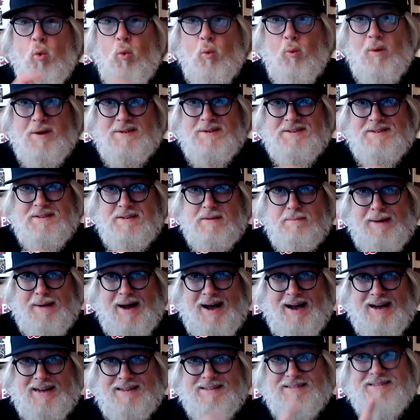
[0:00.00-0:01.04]
what's in the
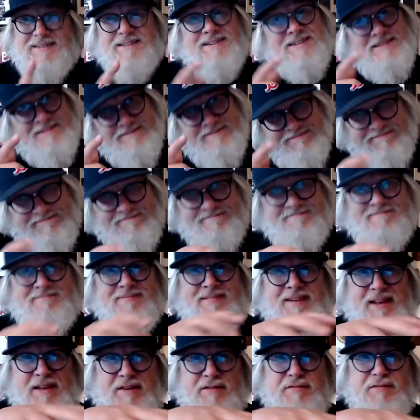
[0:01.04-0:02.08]
box?
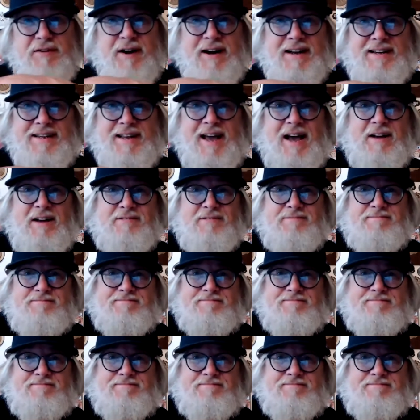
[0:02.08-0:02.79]
Let's find out.